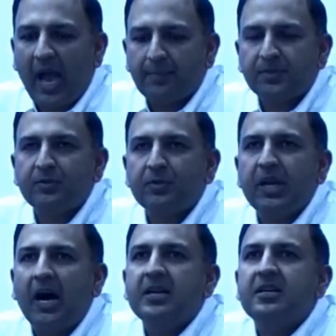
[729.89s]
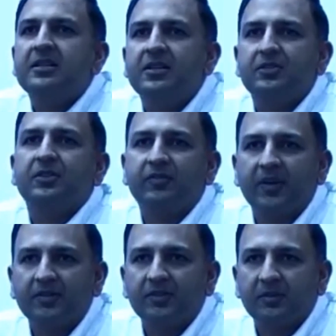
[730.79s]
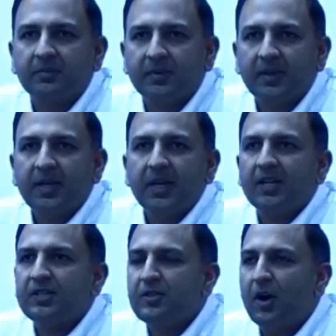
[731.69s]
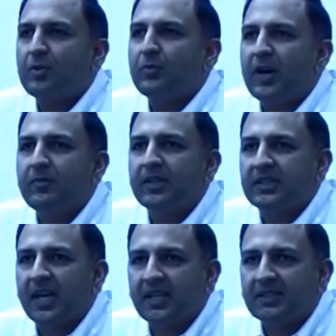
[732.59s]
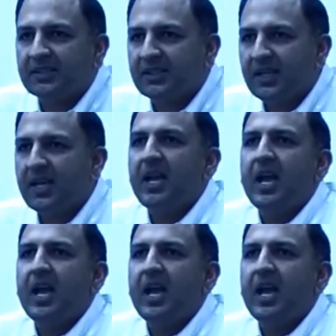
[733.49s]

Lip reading: absolutely unconditional friendship. It's not one which says,